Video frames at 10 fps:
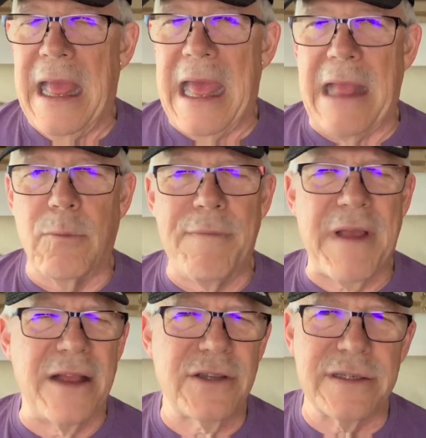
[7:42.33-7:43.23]
And we've
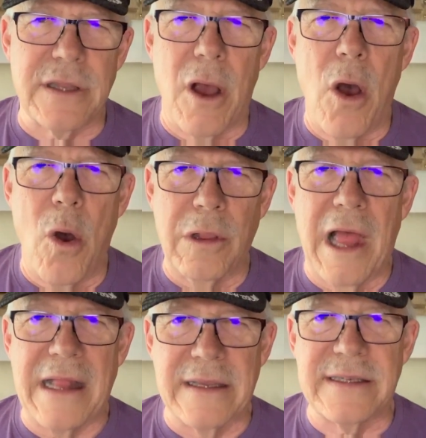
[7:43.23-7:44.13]
got just a whole
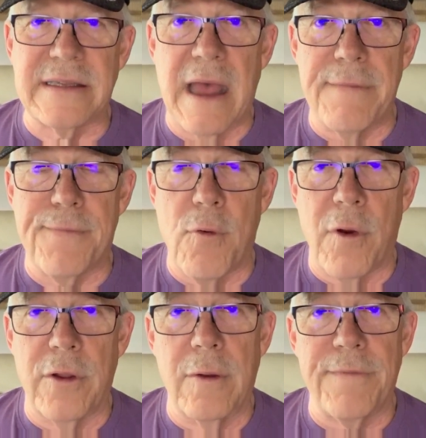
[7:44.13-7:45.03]
lot of stuff
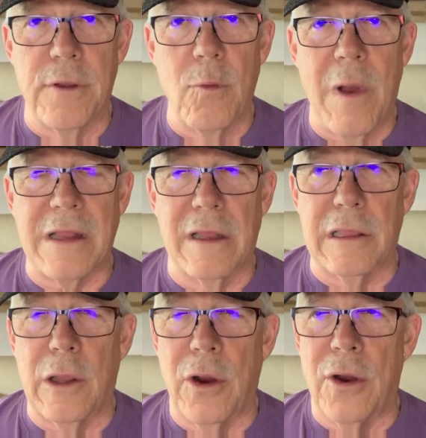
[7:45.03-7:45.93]
for you if you want to
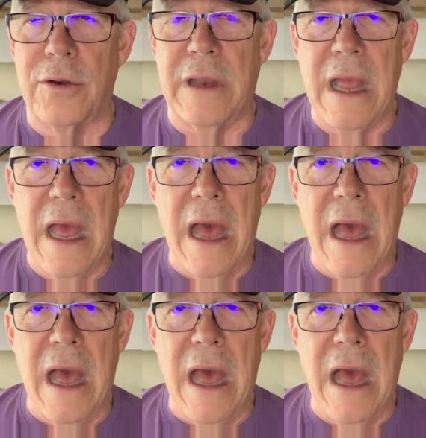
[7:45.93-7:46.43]
learn